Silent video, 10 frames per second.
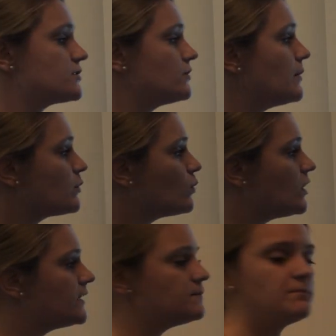So number
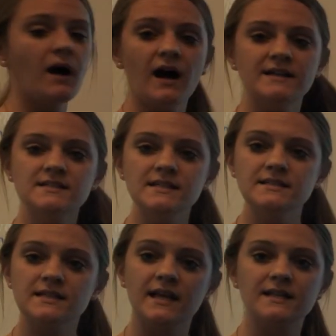1, pause
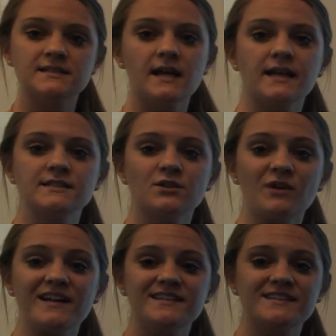it, take a second to
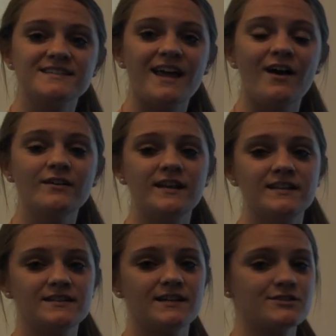write this down, and
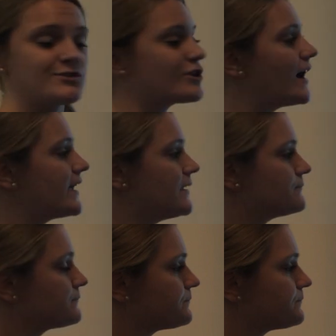then let's try it.